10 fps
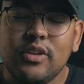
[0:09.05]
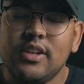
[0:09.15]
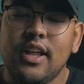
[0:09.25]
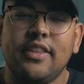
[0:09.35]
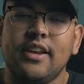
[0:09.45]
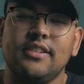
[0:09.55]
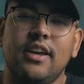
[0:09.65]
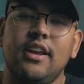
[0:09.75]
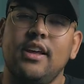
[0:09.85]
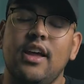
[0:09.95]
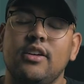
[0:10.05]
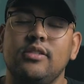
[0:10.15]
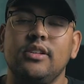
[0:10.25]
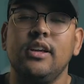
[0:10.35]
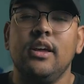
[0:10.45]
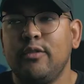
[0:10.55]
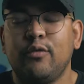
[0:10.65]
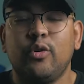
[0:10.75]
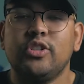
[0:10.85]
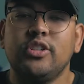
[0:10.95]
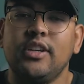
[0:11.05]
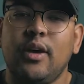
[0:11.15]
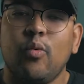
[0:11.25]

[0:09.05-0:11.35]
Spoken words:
really not that exciting actually. Unfortunately,